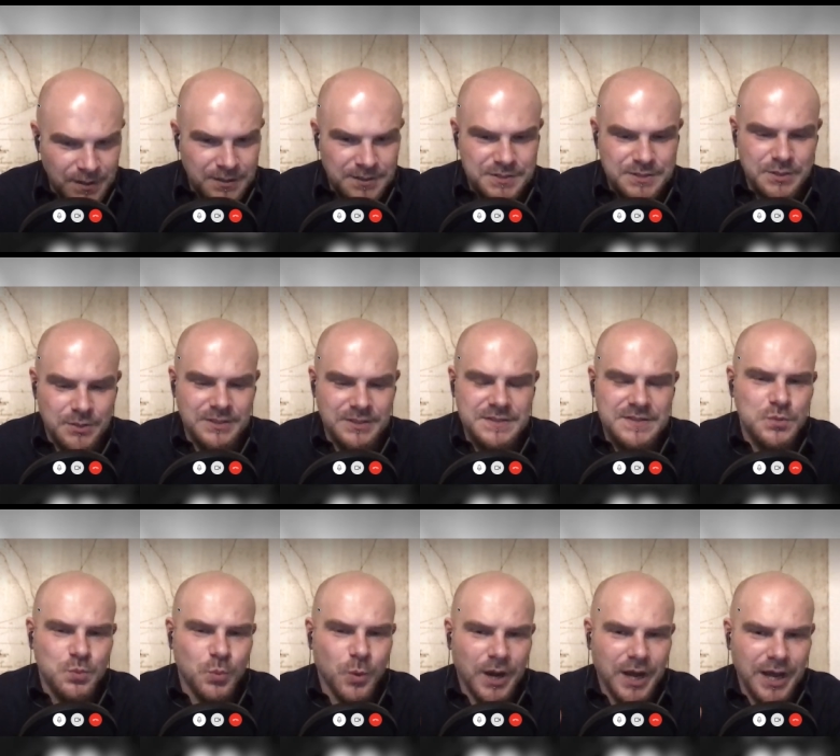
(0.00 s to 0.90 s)
So this
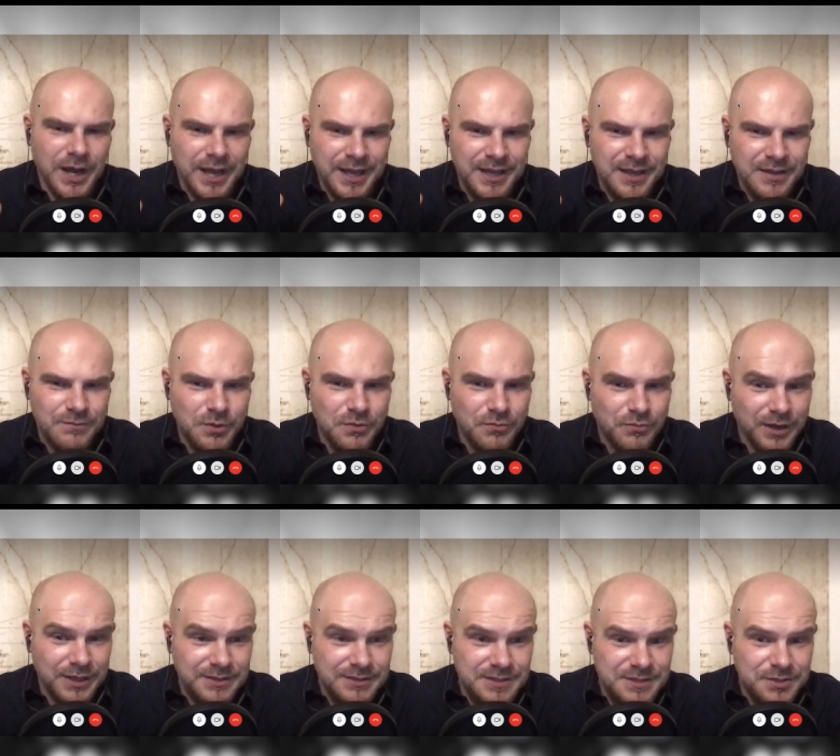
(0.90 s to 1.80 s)
is why we
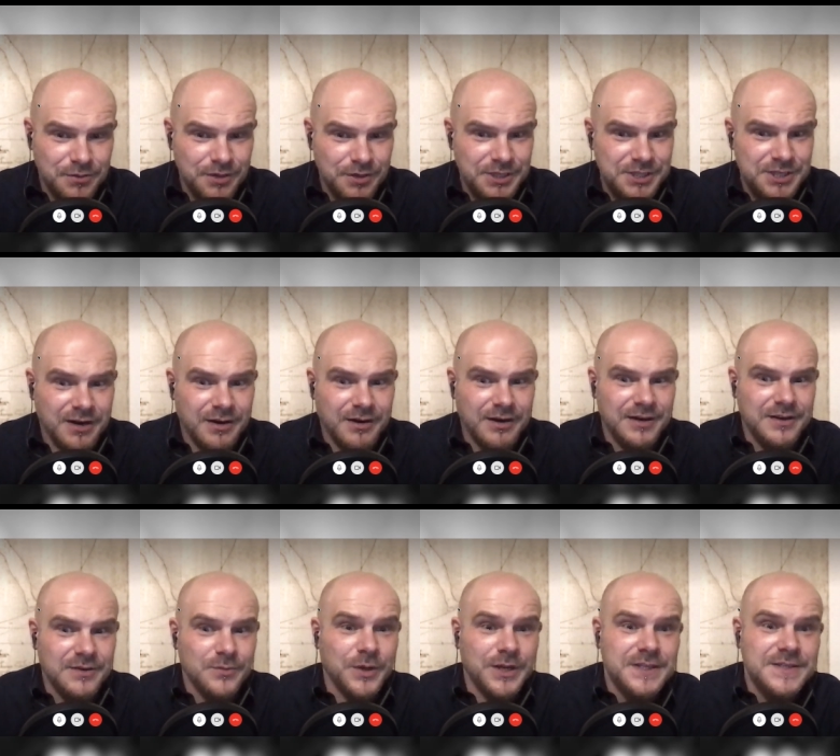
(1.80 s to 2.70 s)
write this courage
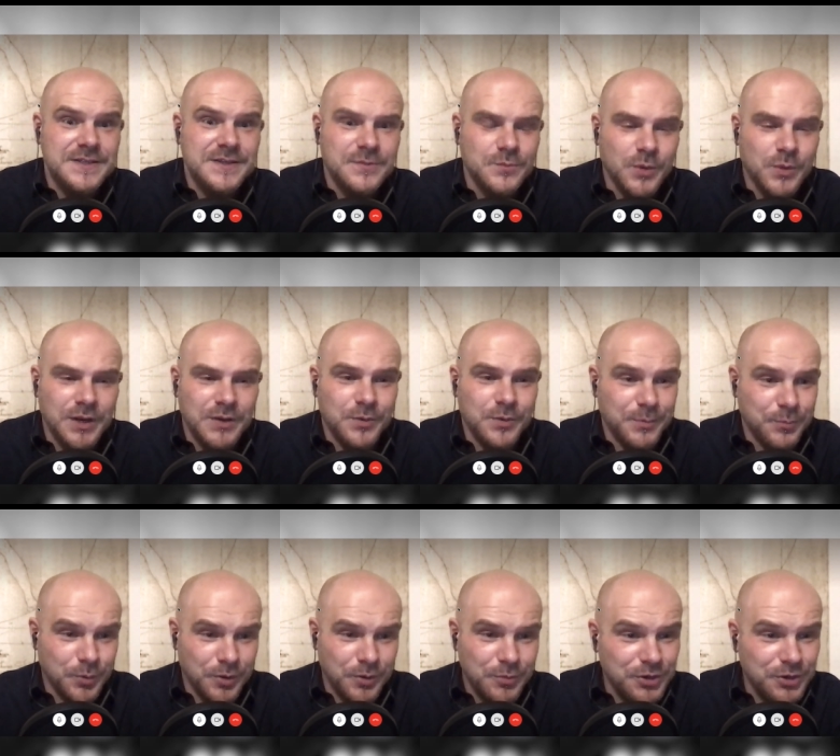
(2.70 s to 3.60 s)
card when it's when
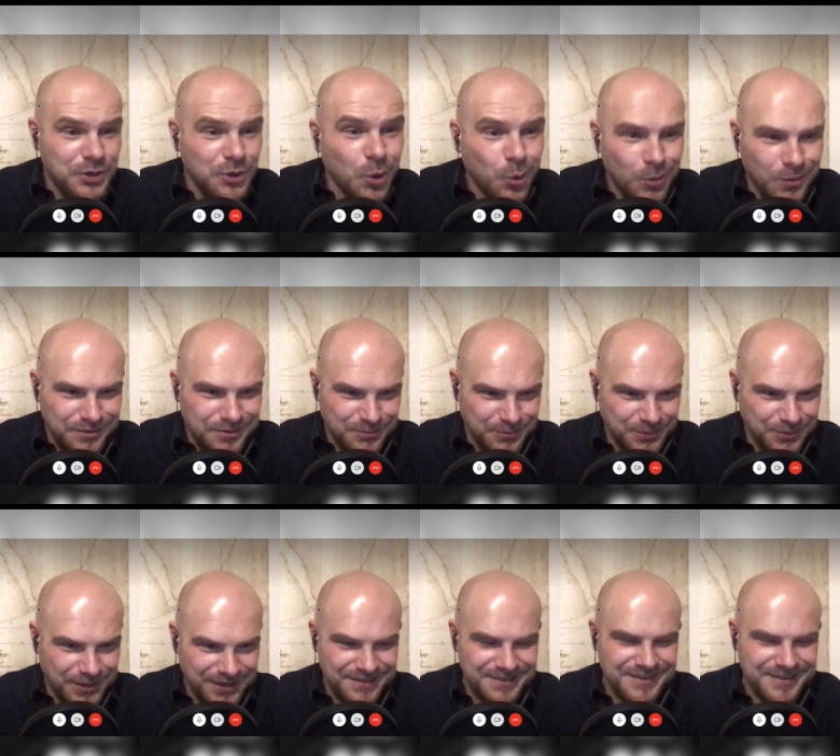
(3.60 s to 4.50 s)
when when we're cold,
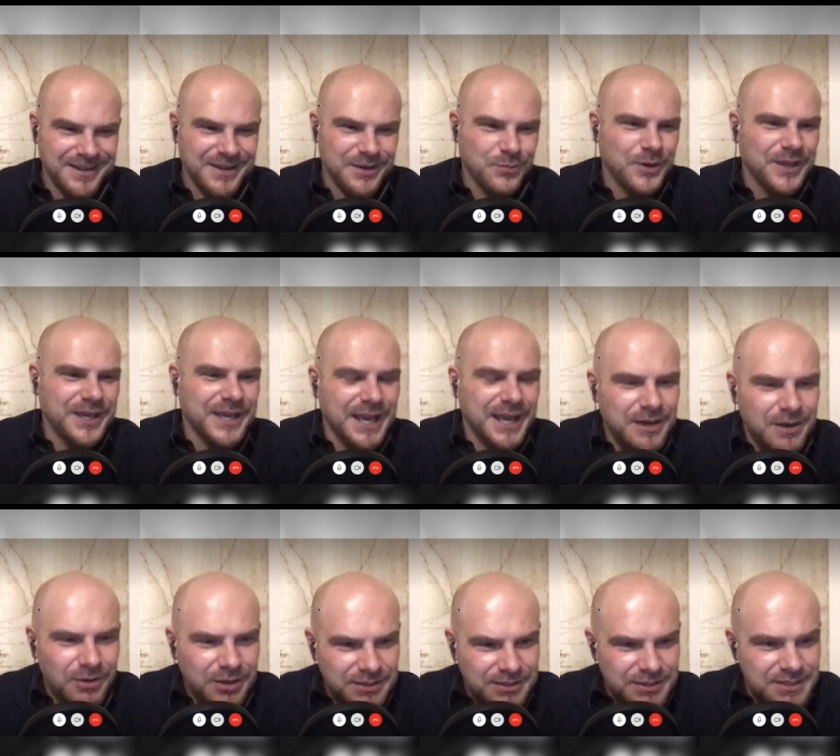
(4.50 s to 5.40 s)
when we can
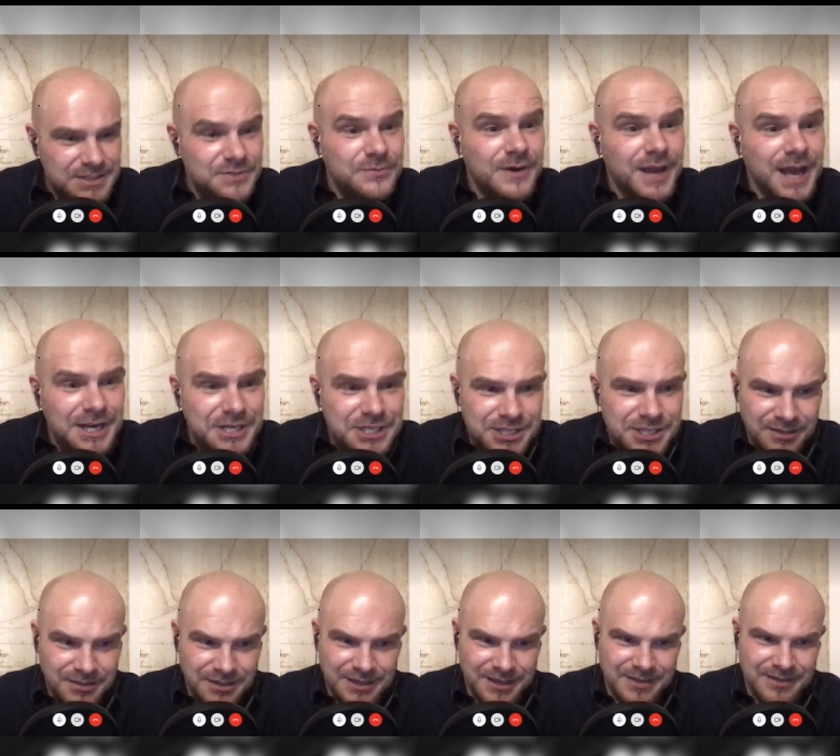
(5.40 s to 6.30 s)
look at this
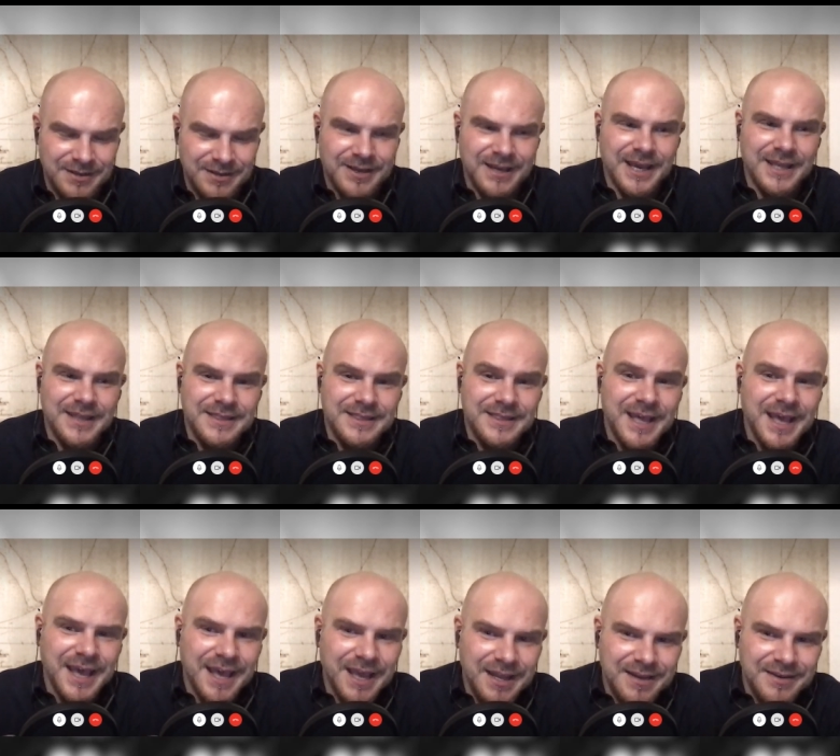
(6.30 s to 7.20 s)
rationally, and
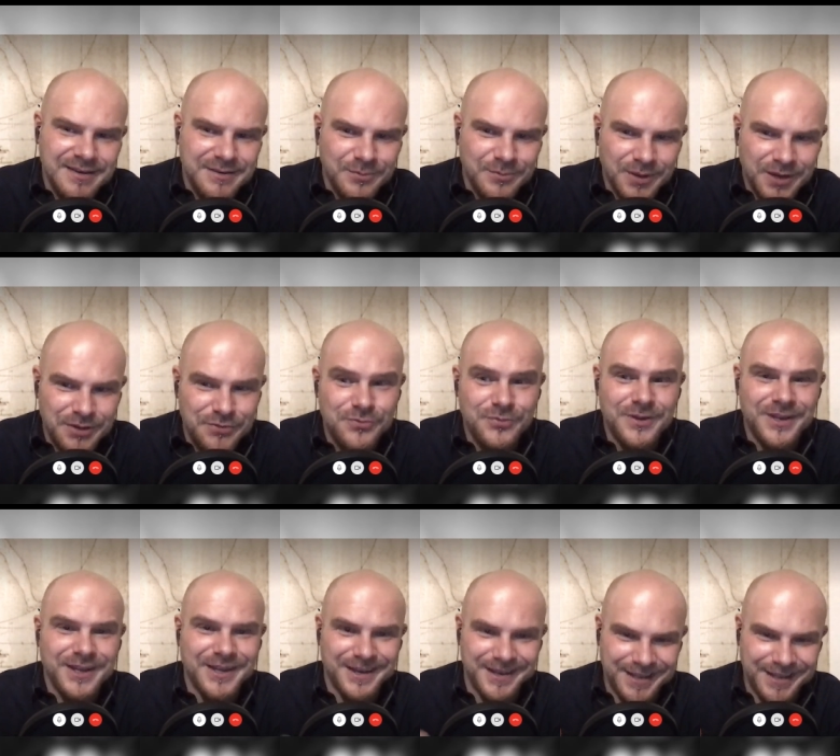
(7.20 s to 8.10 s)
then when it
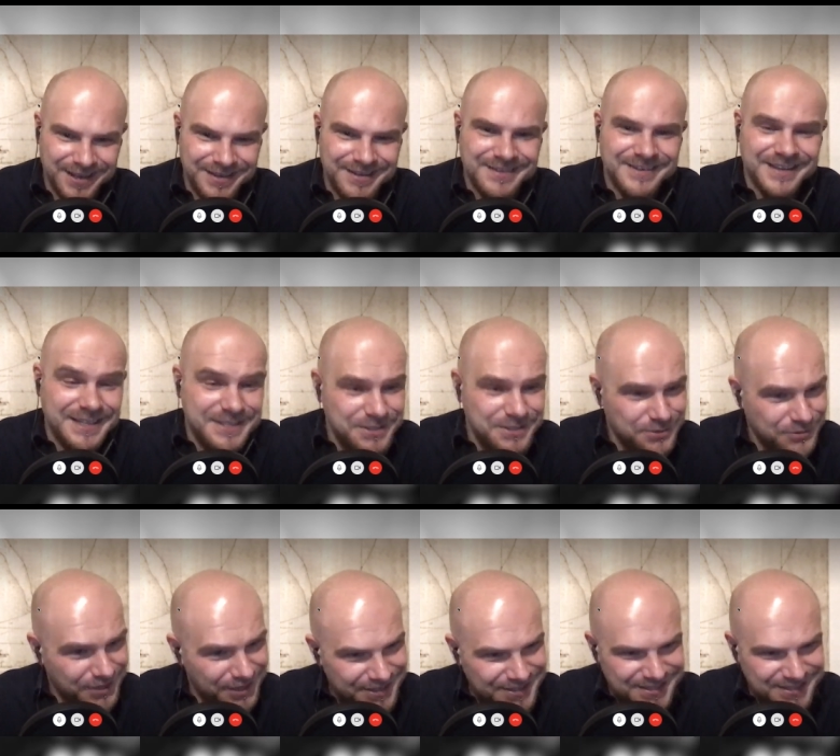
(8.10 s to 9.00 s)
really gets
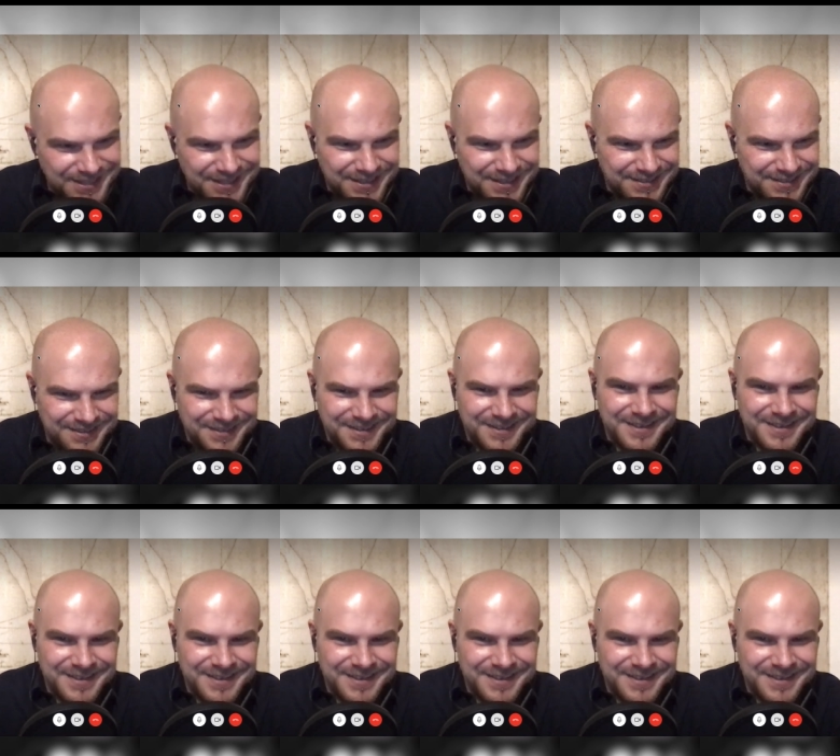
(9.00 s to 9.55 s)
crazy,